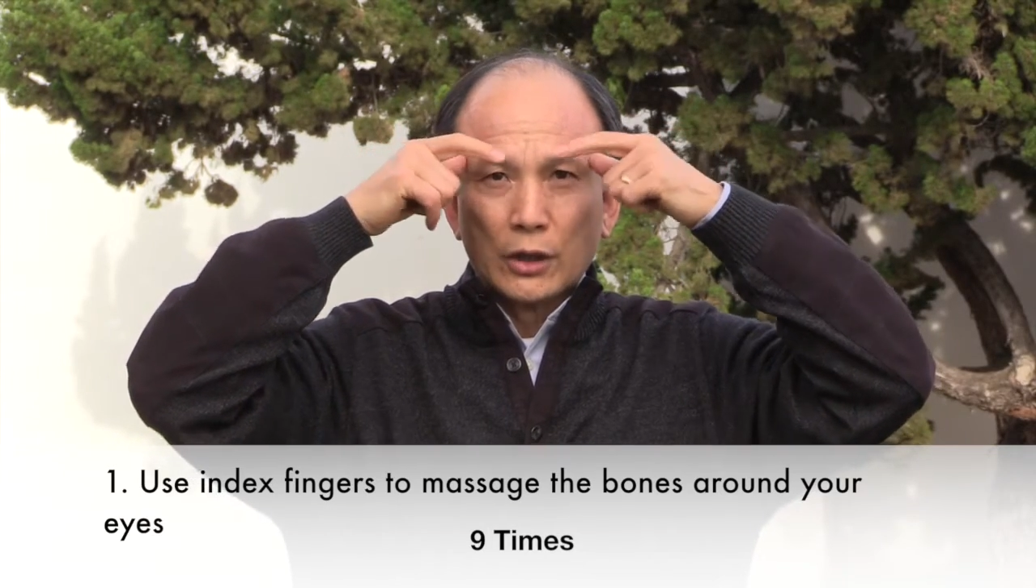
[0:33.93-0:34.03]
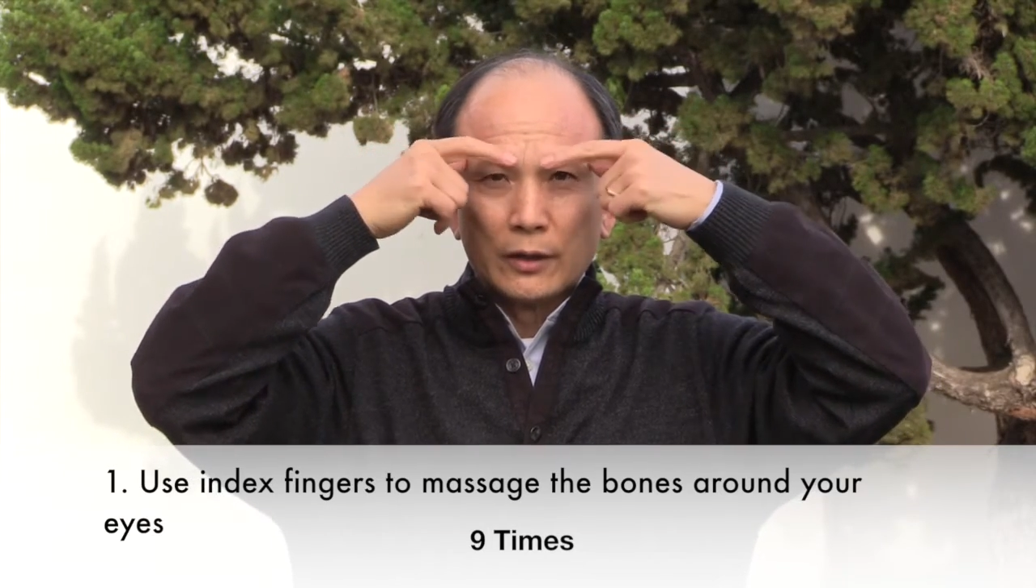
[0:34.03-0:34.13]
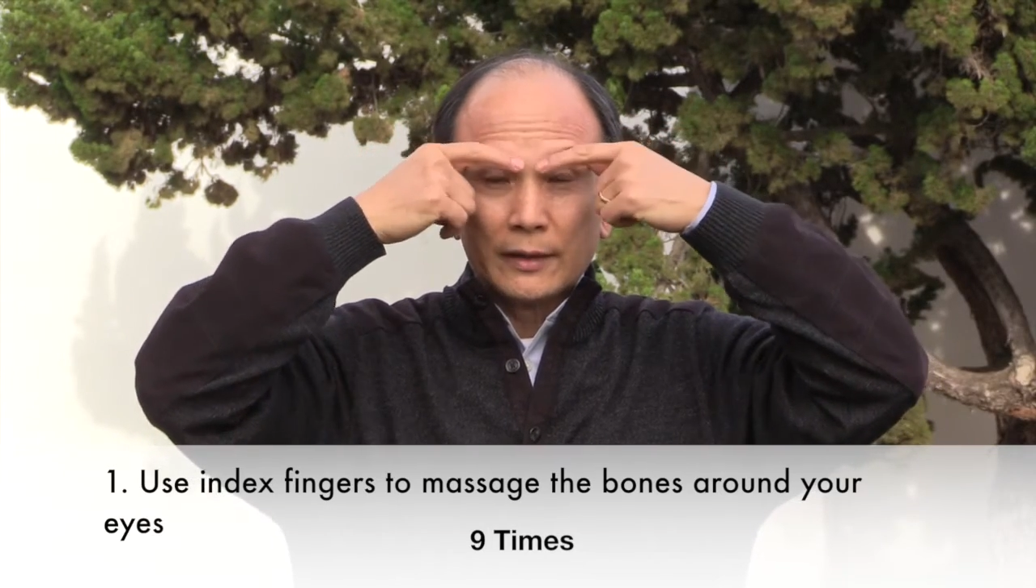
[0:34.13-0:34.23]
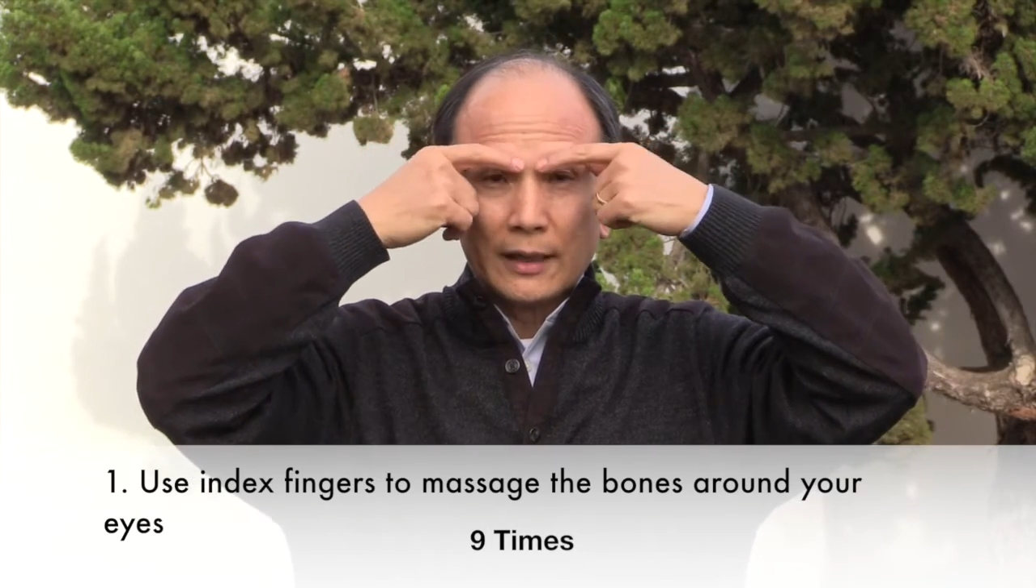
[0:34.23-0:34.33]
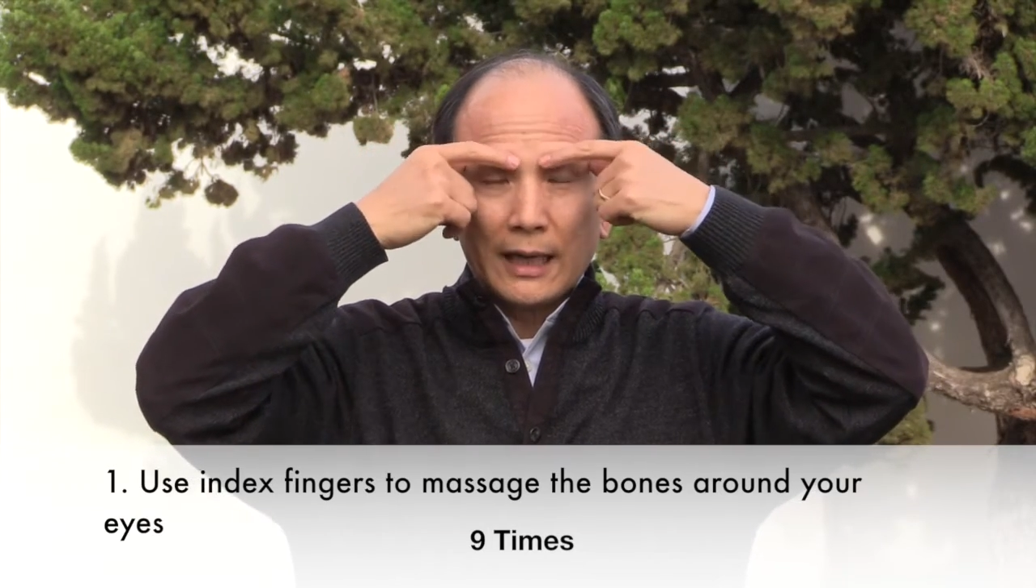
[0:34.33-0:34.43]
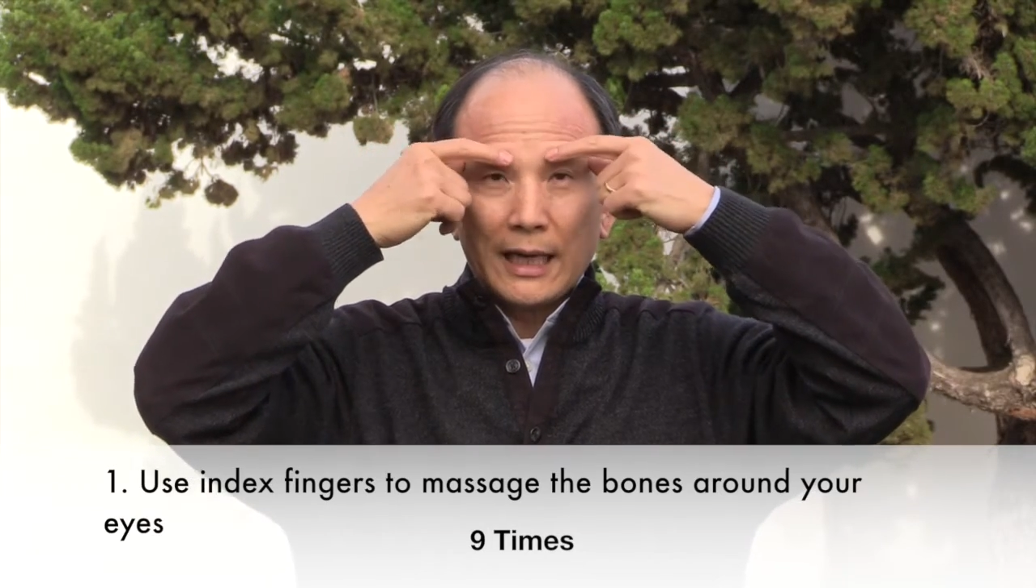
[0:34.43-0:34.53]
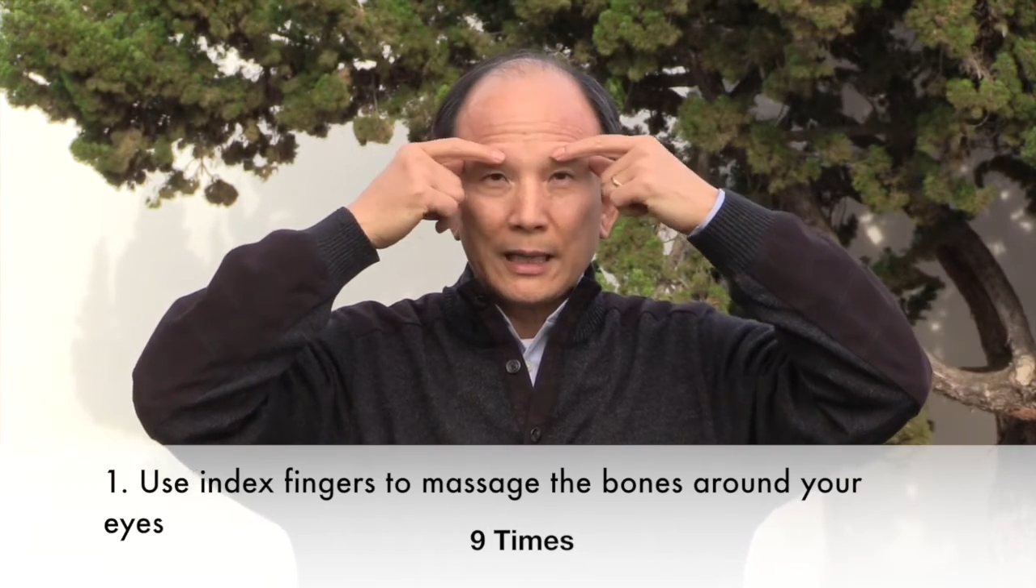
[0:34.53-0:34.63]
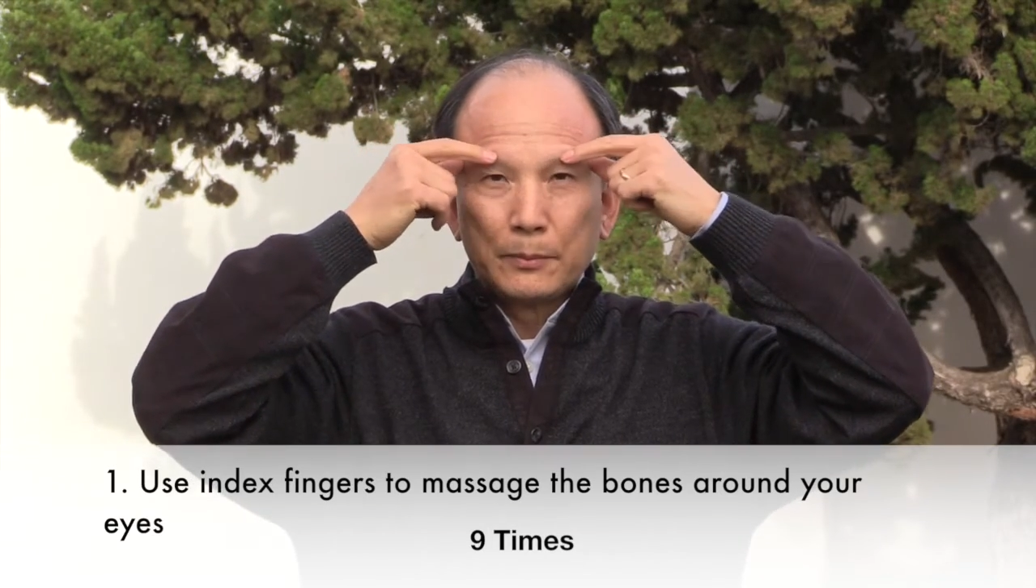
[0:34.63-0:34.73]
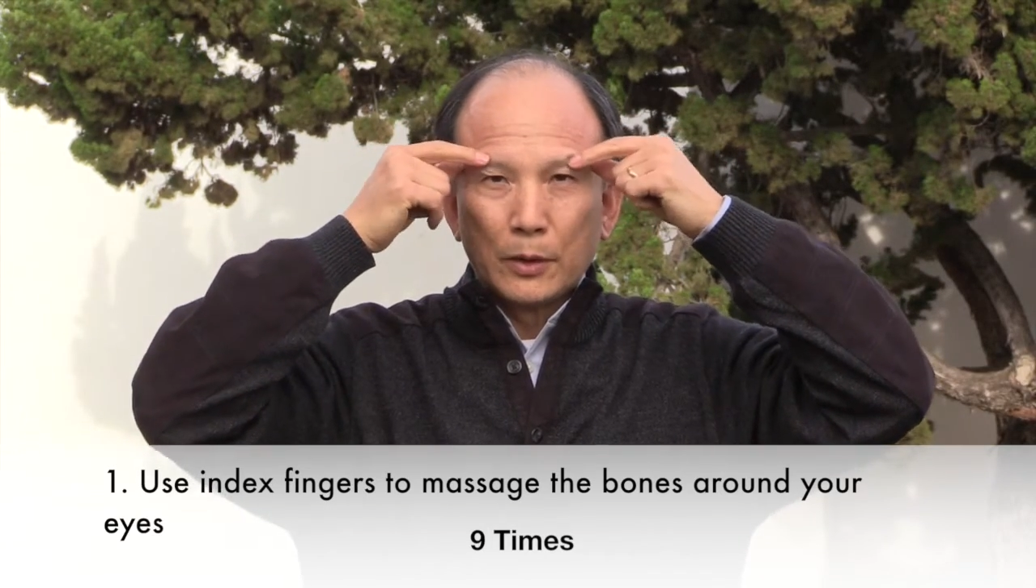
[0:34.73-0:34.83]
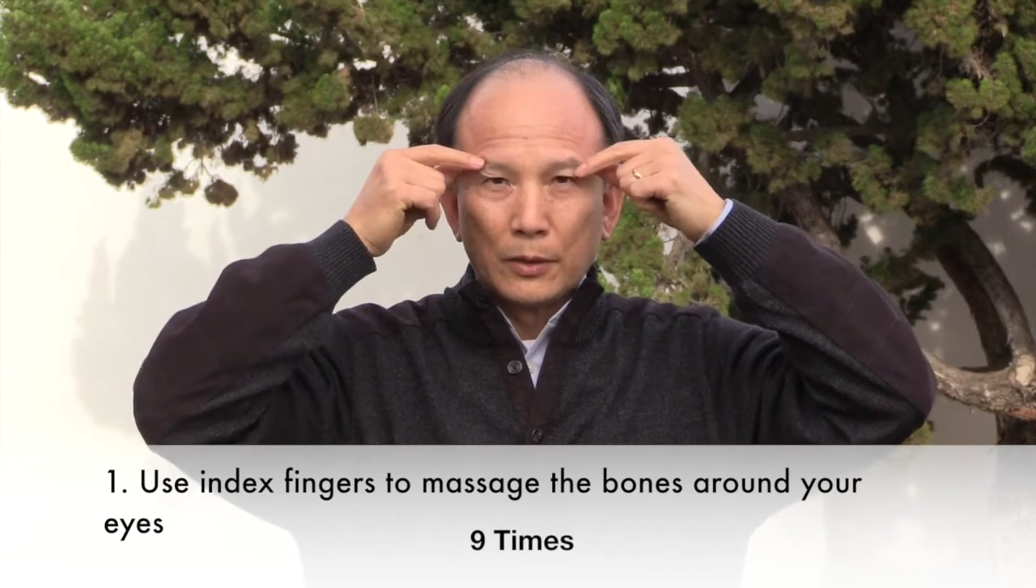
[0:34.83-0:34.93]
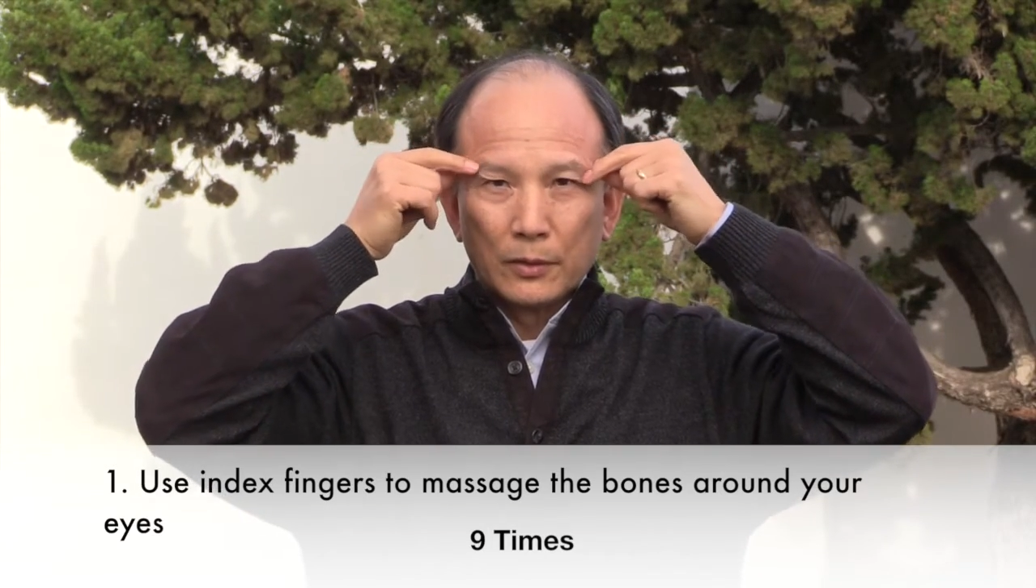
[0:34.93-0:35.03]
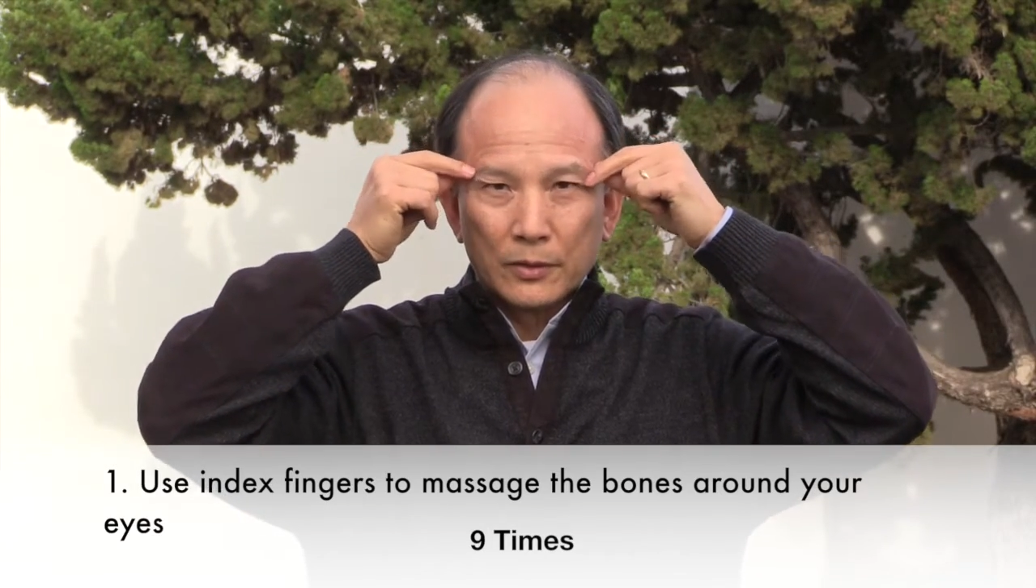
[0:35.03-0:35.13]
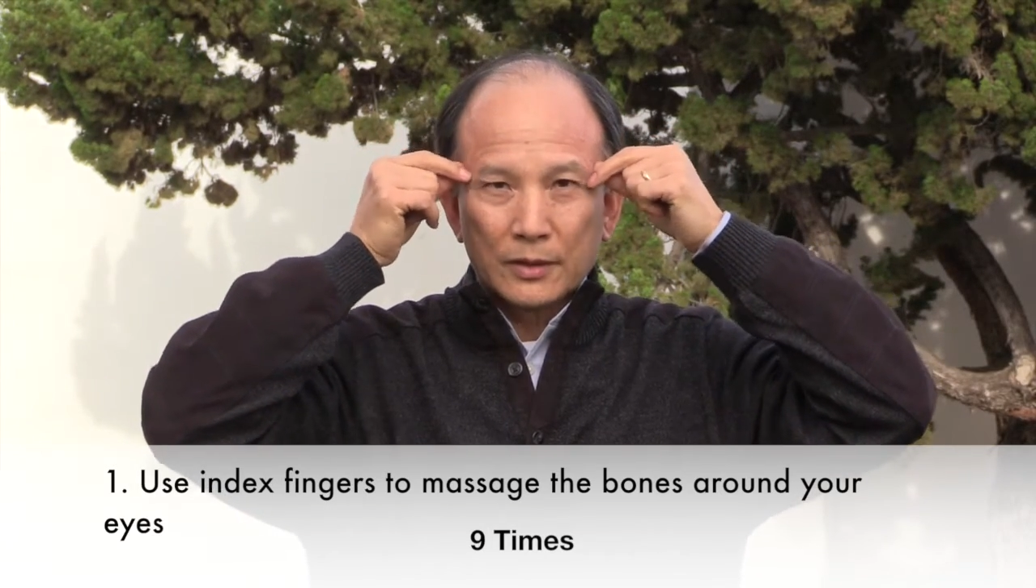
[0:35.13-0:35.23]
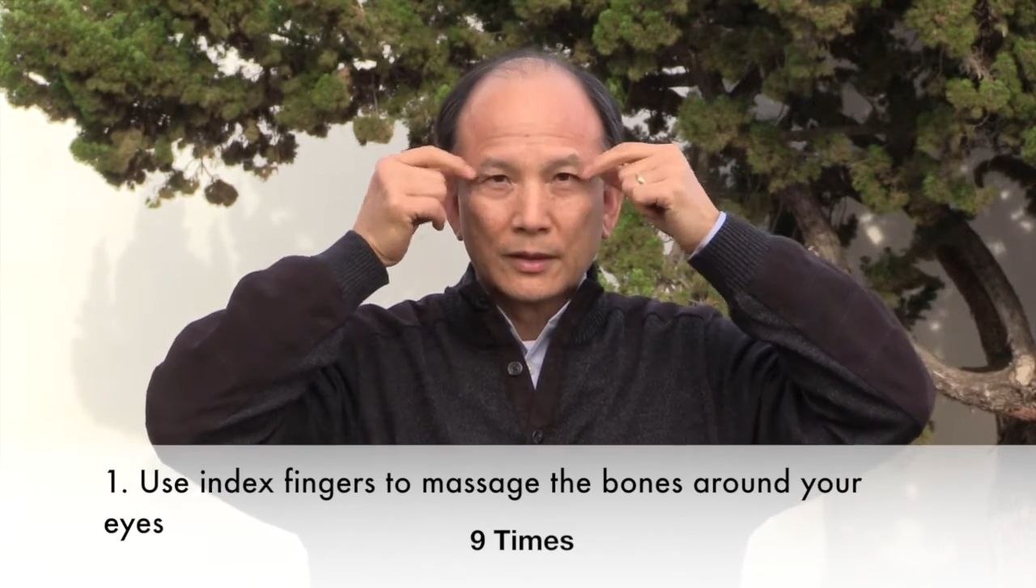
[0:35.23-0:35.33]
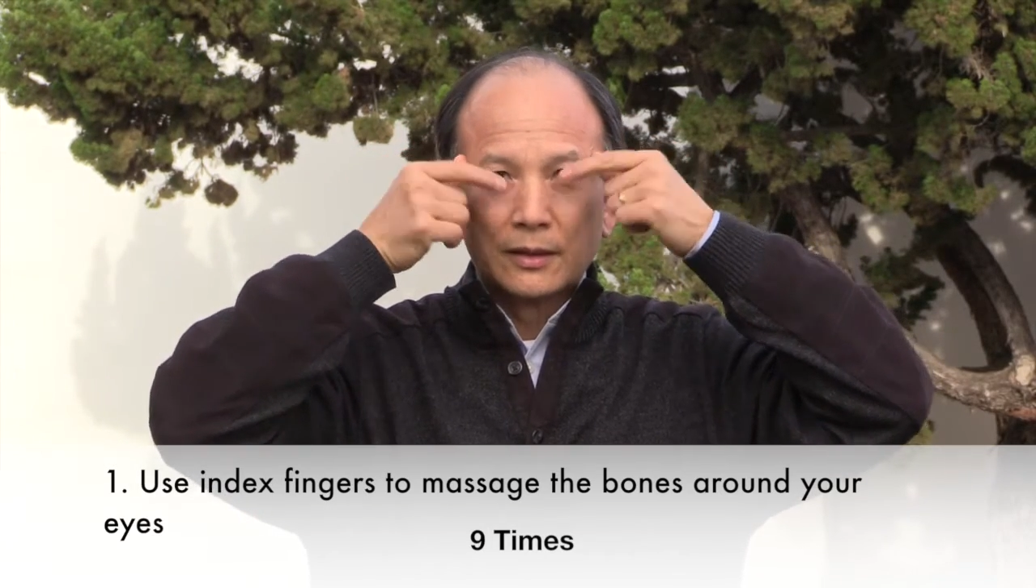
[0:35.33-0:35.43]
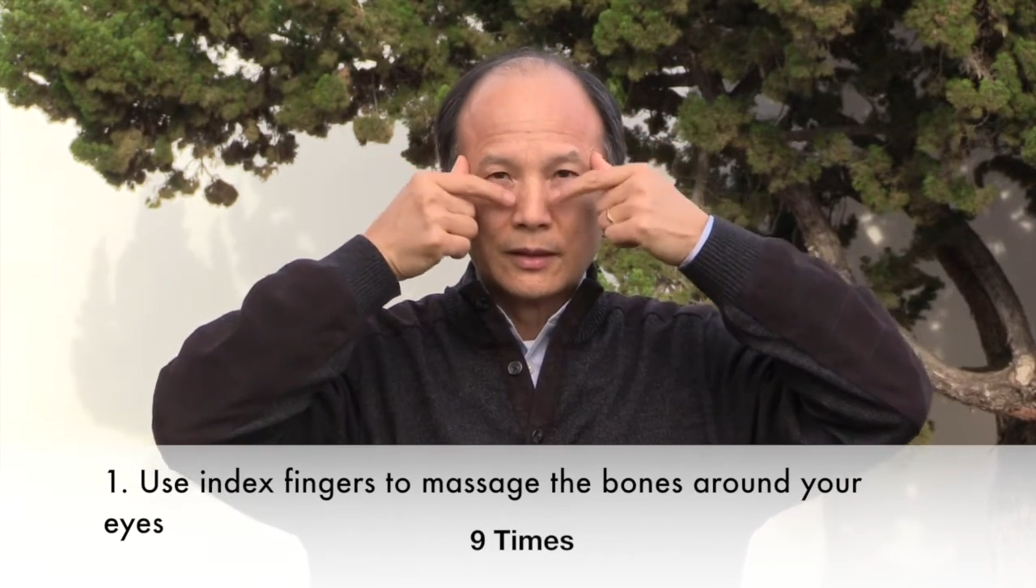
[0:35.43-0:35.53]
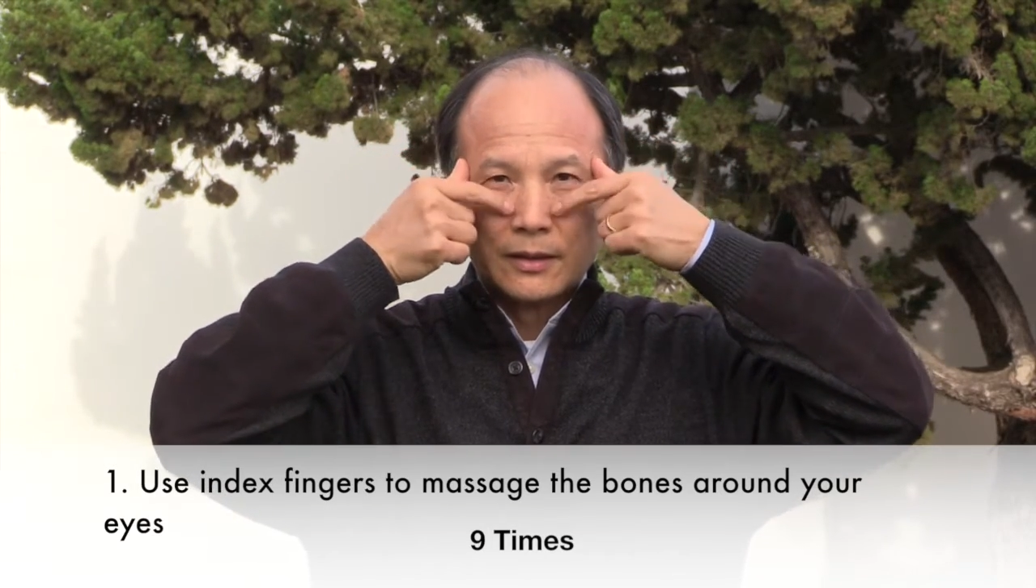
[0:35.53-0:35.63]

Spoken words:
on the eye bones